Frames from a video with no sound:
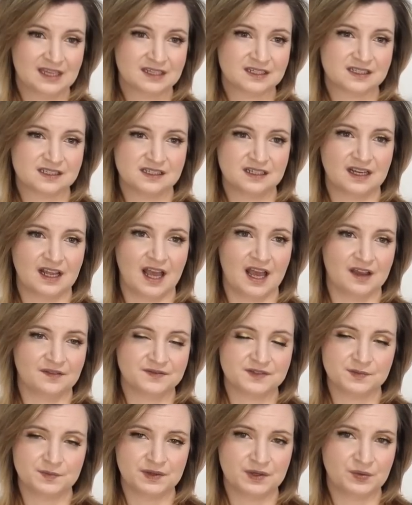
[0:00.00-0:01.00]
Does it
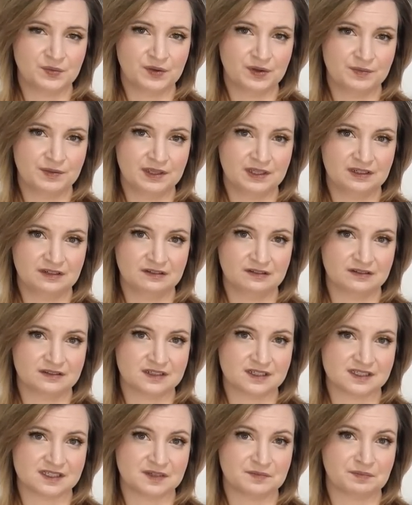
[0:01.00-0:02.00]
have to be women, or
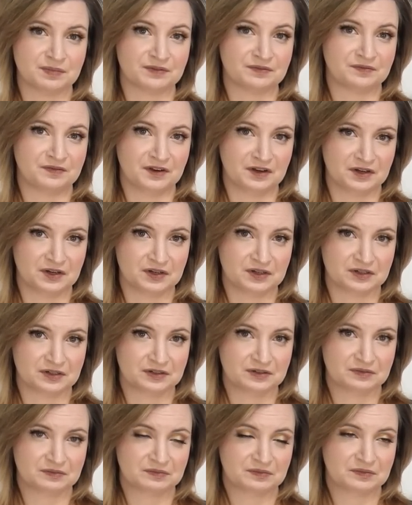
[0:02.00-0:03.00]
does he prefer...
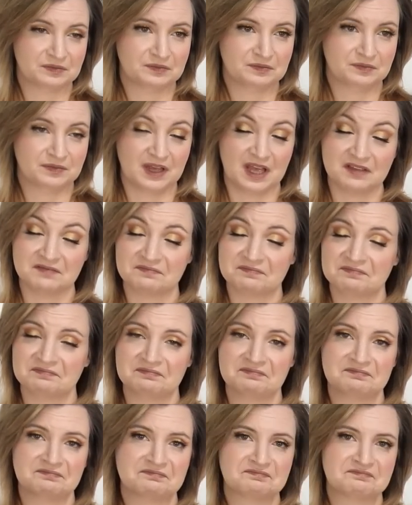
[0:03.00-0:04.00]
I was
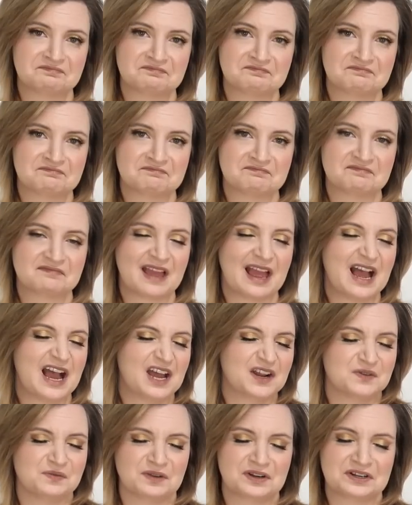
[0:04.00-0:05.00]
reassuring Casey.
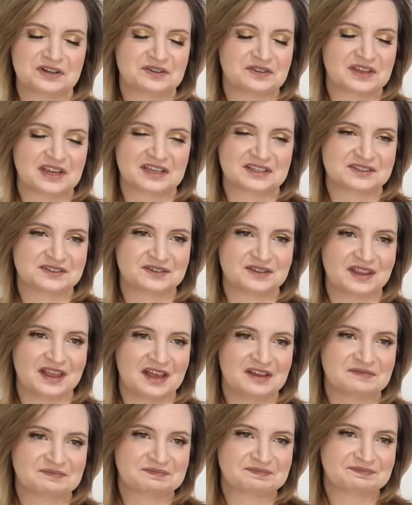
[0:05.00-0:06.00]
I don't want to answer to
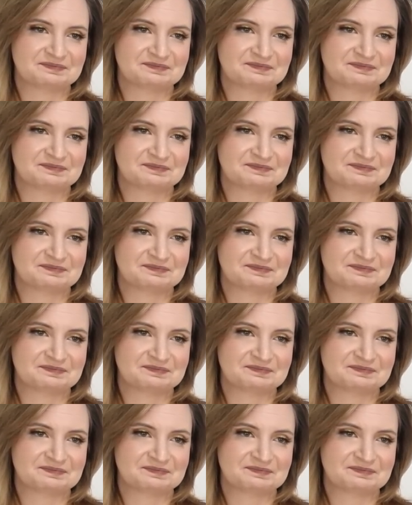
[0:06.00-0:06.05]
that.